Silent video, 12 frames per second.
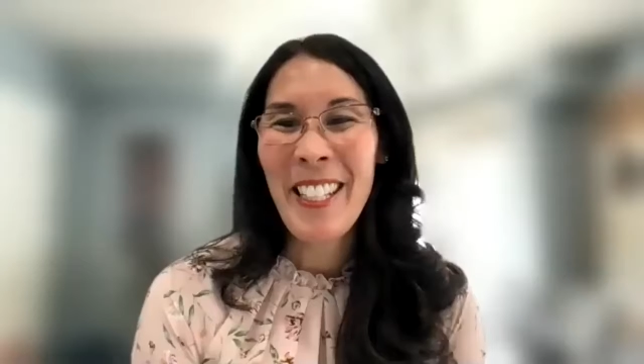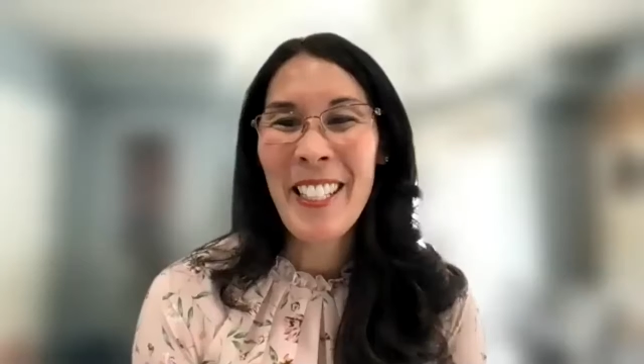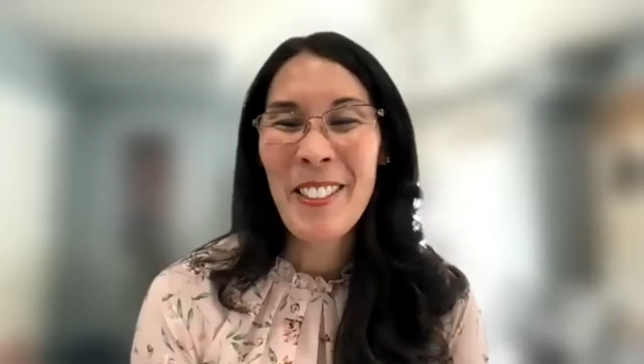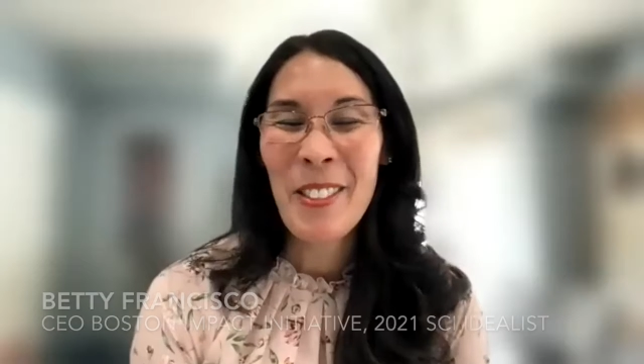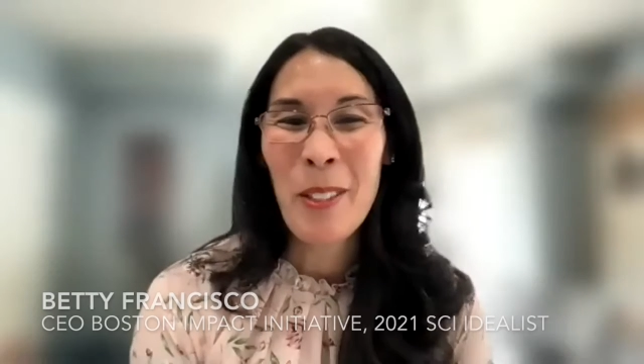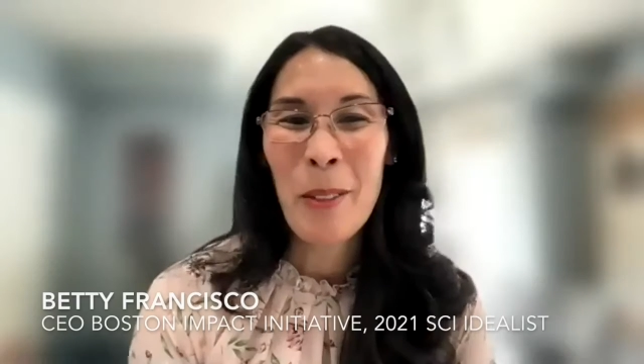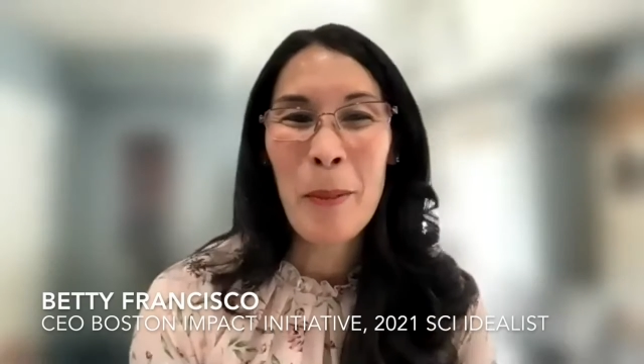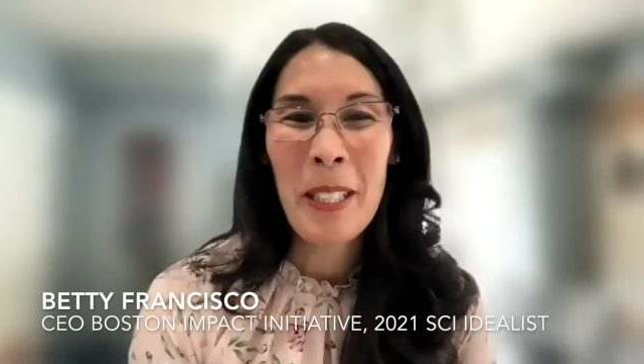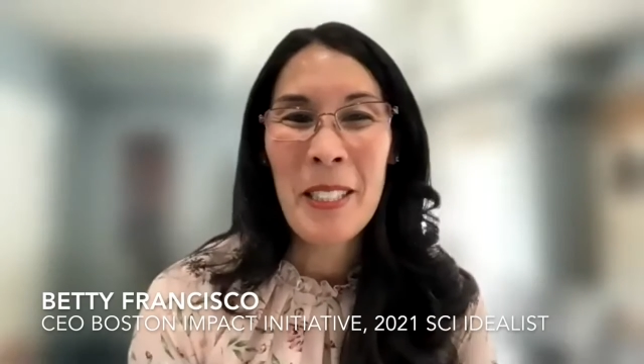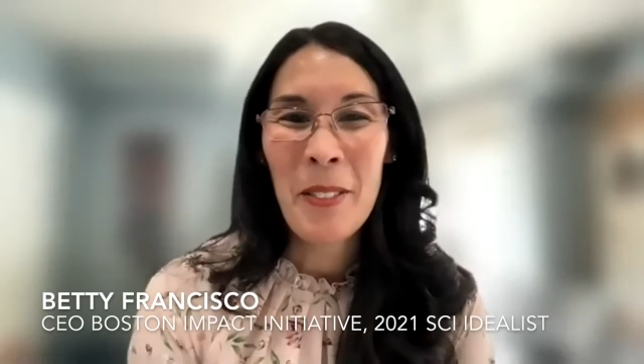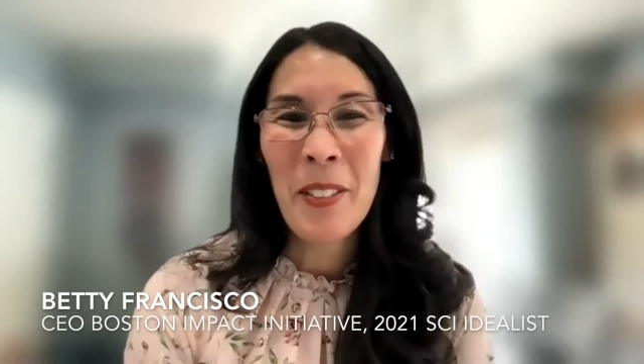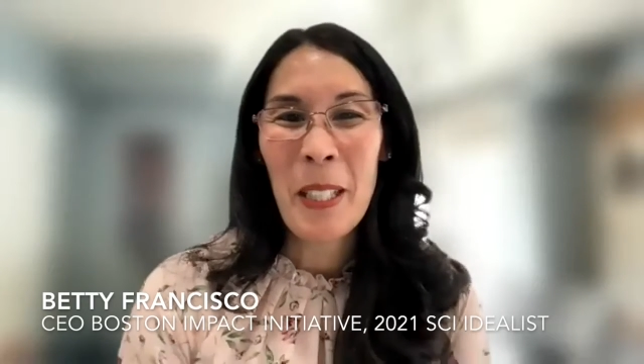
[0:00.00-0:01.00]
you so
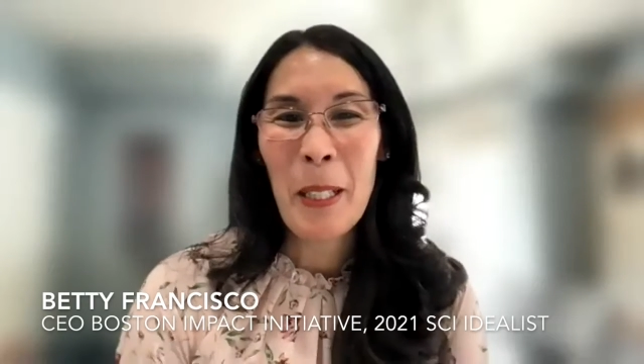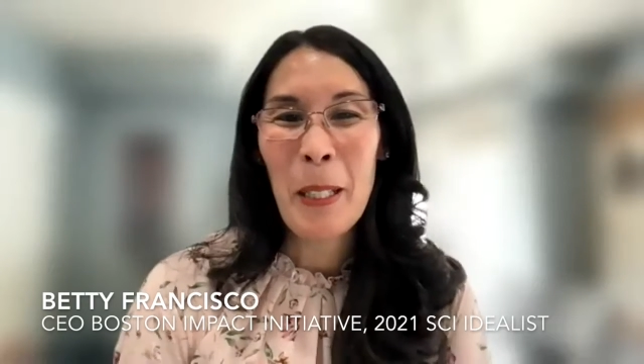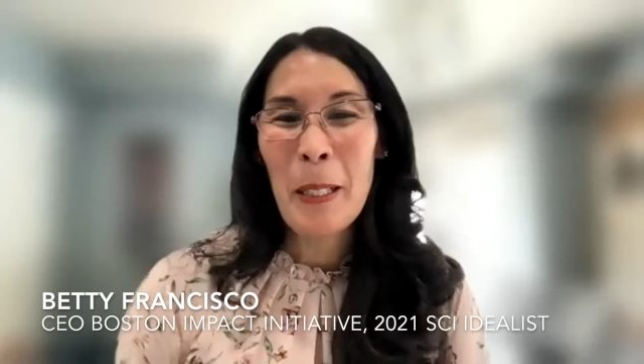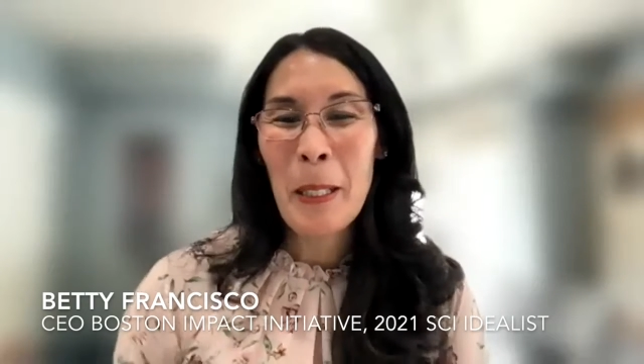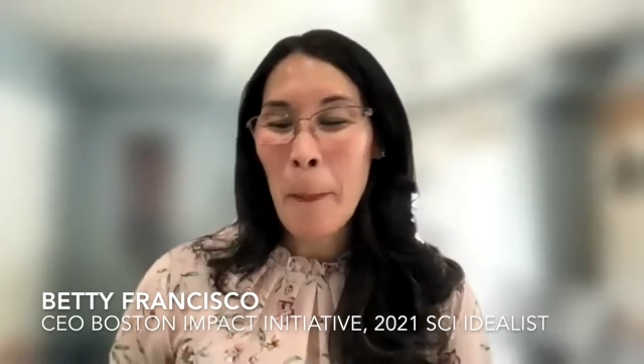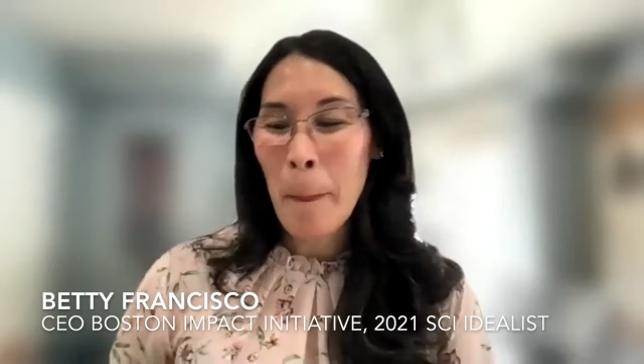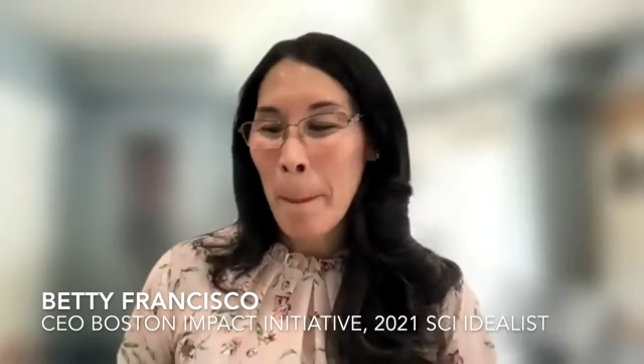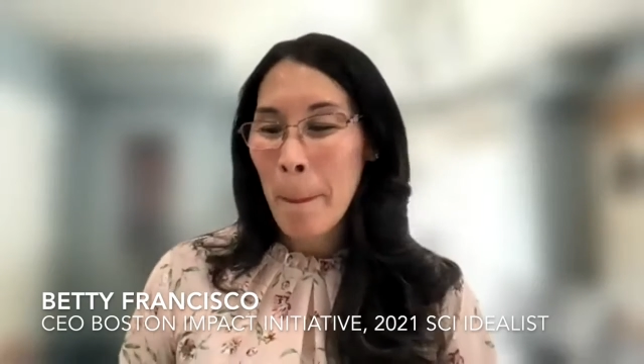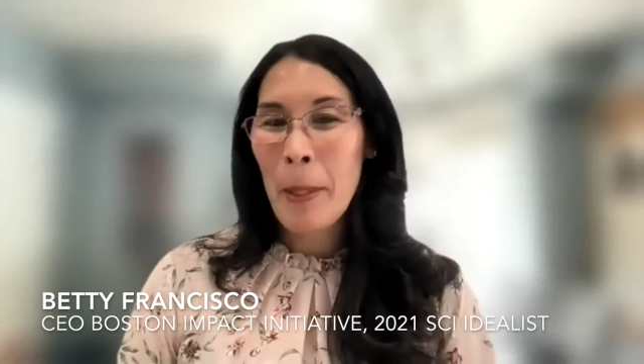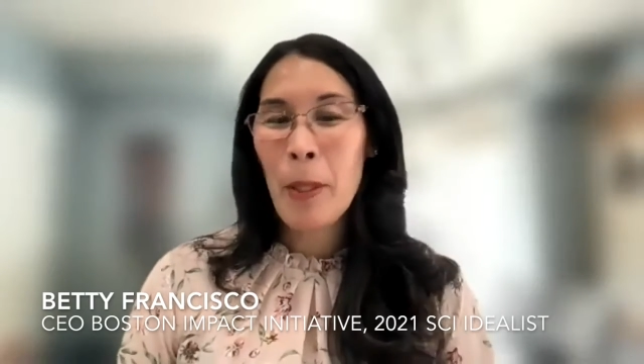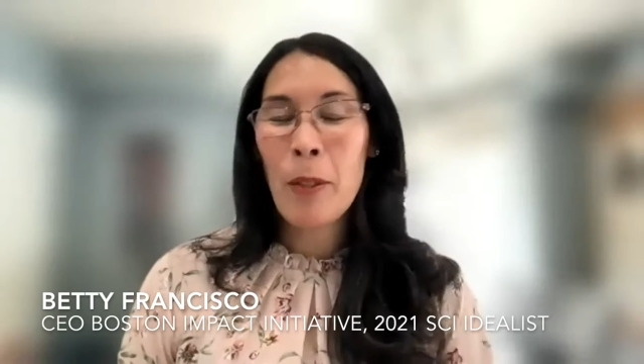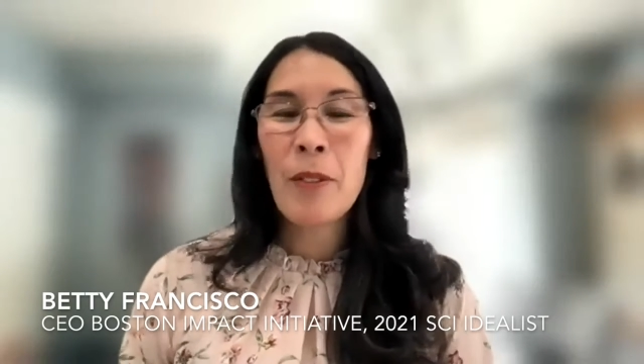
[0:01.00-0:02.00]
much for that
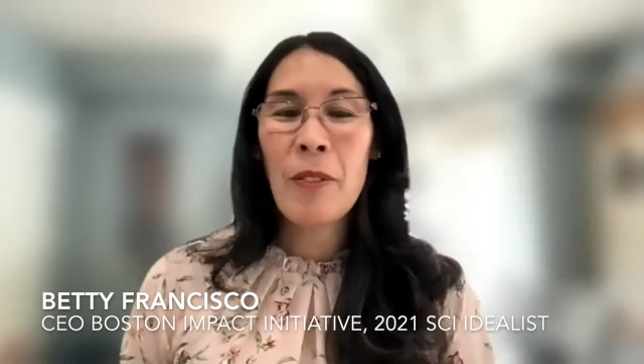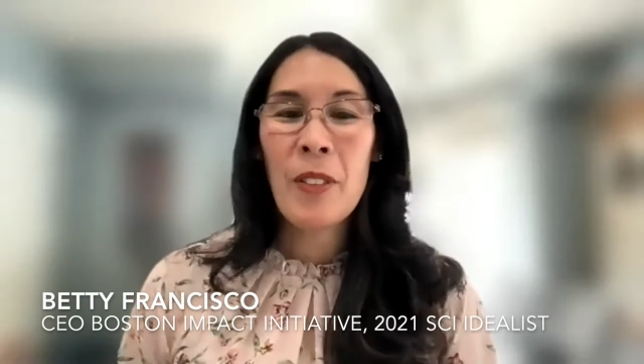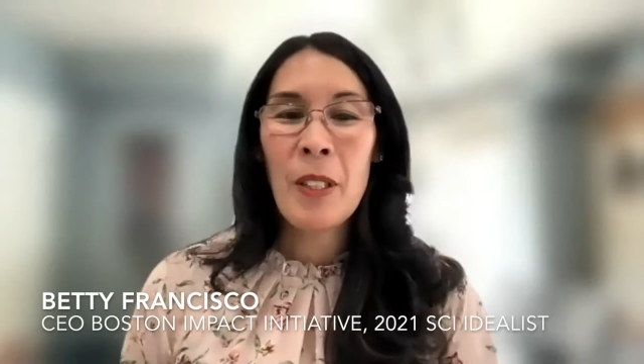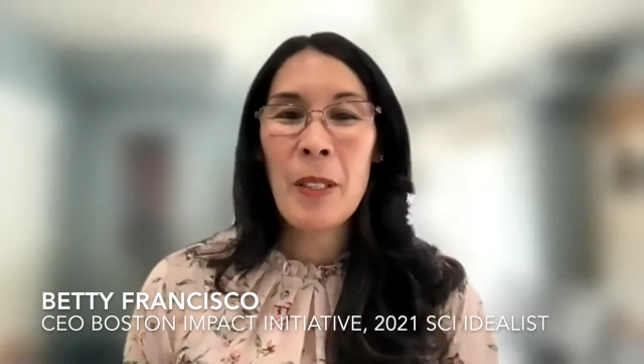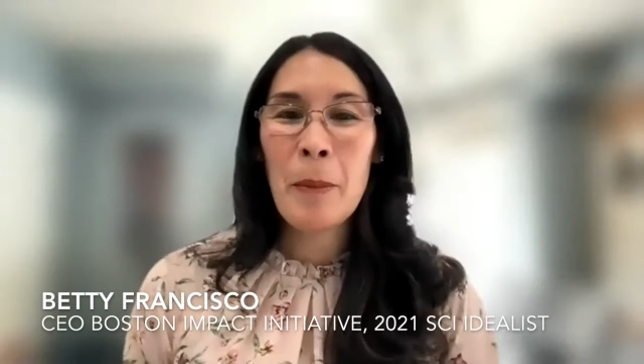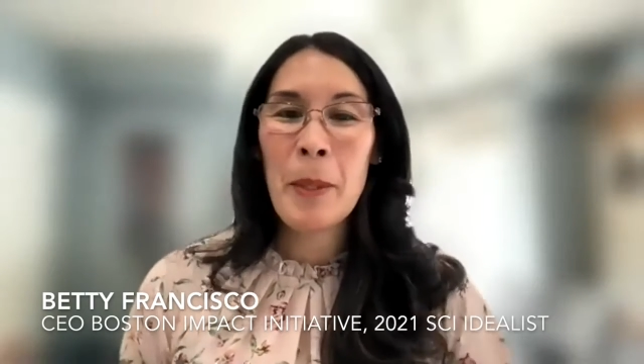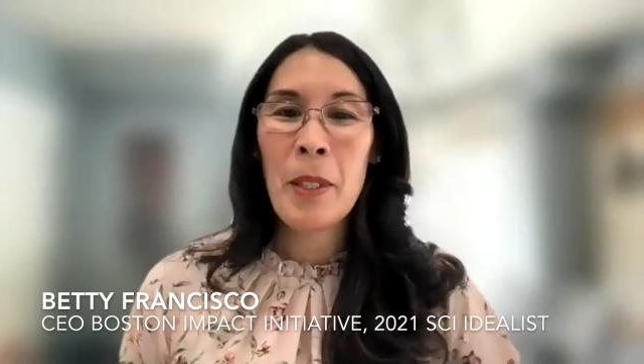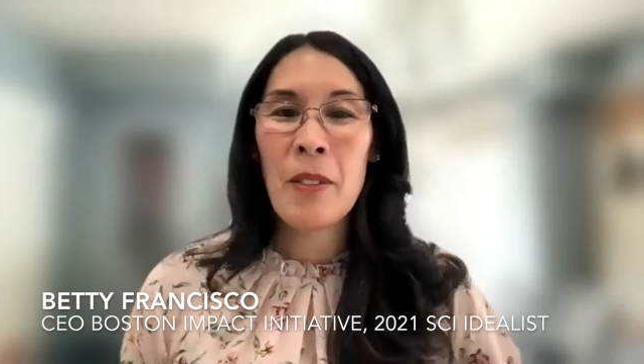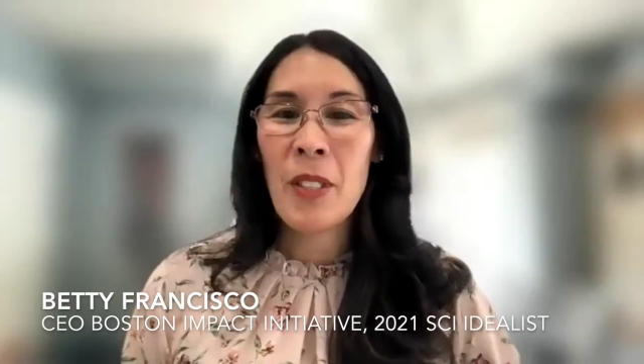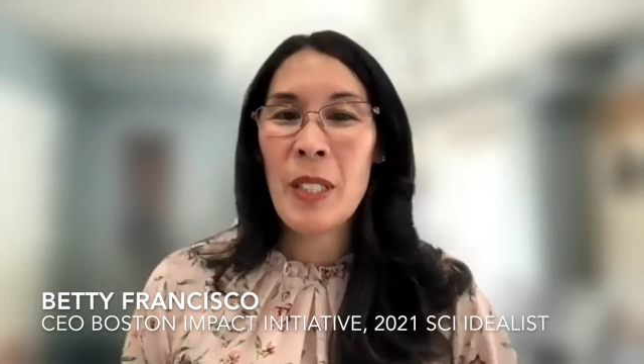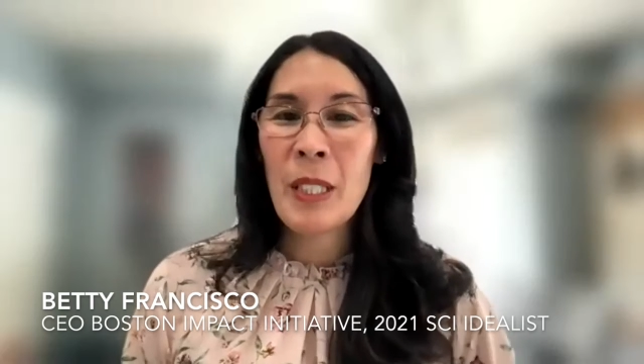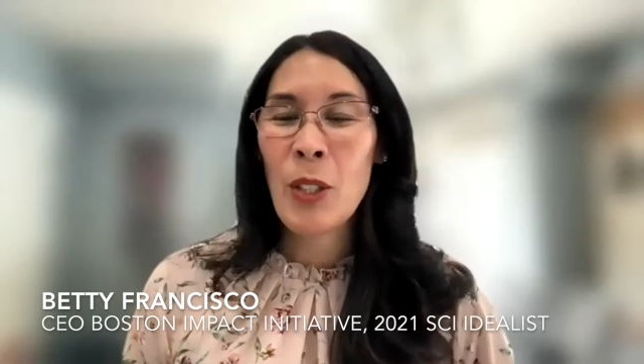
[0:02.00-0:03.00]
beautiful,
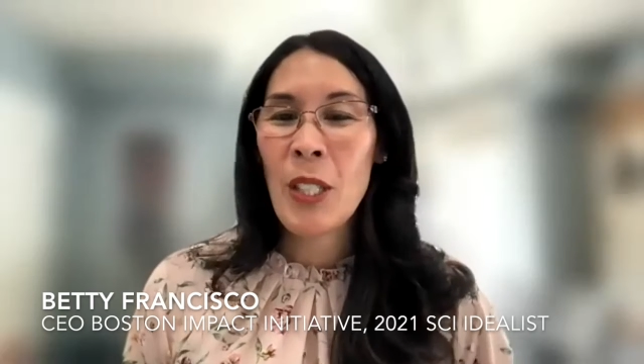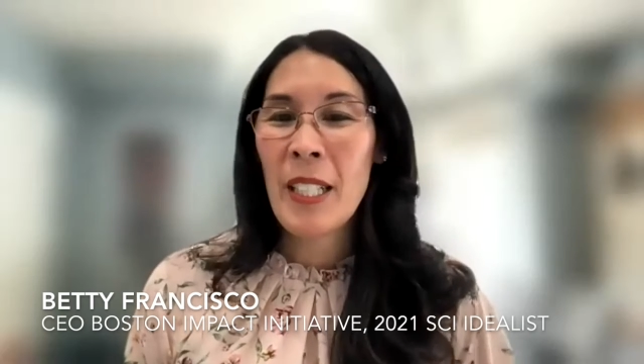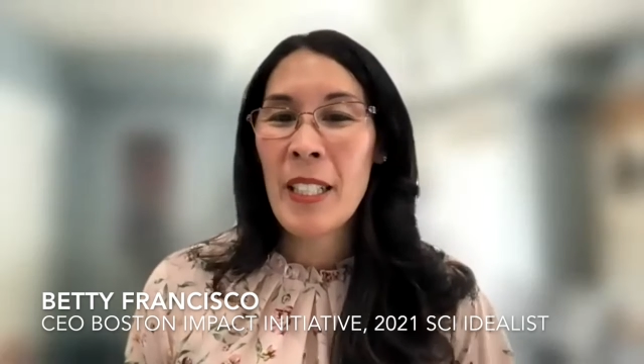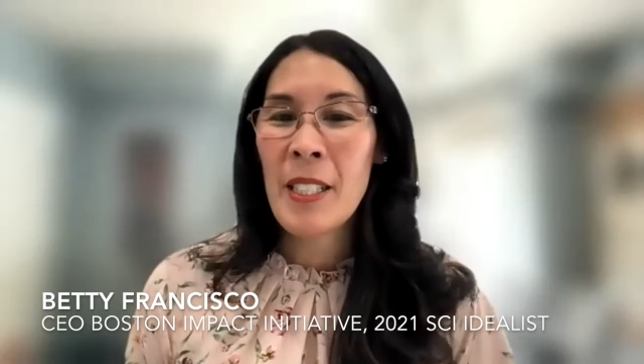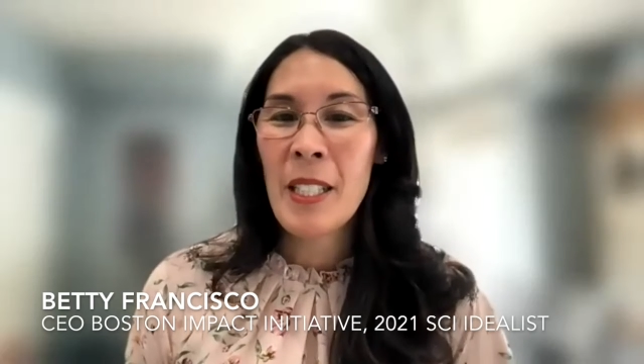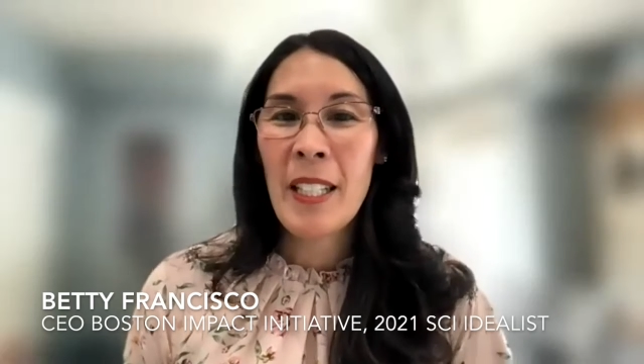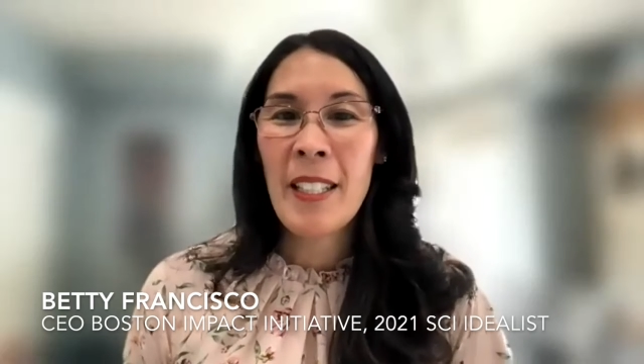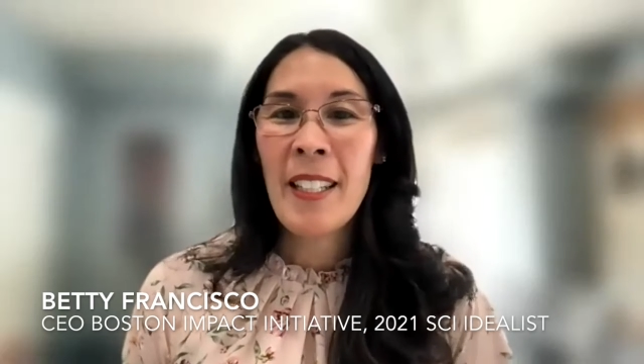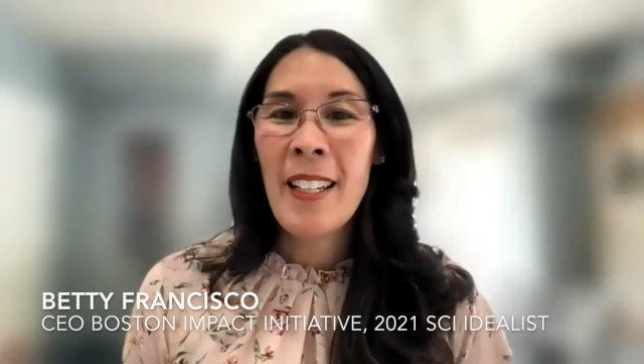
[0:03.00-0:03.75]
beautiful introduction.